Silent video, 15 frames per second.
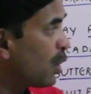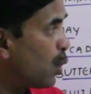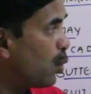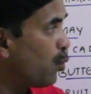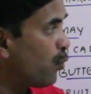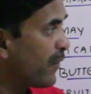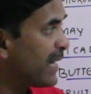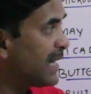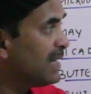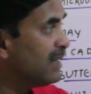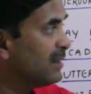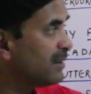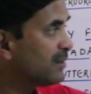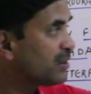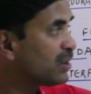
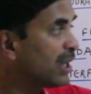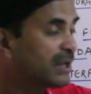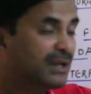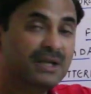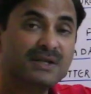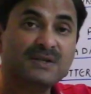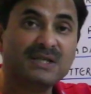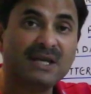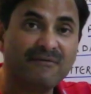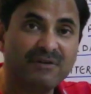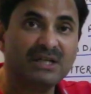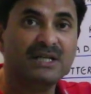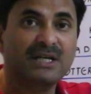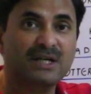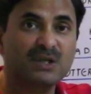Whale
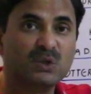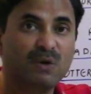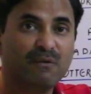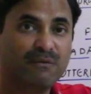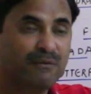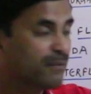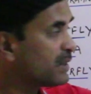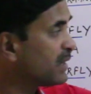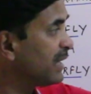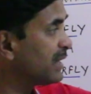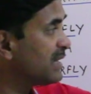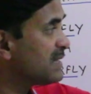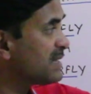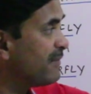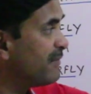37 years of
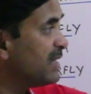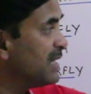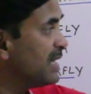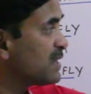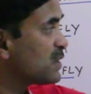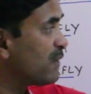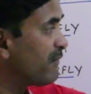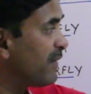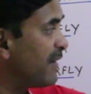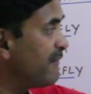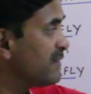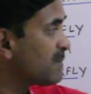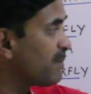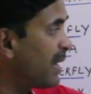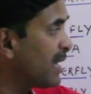37 years of
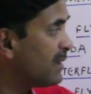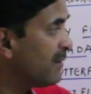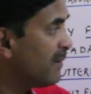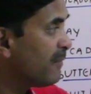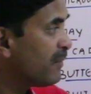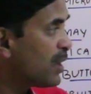lifespan.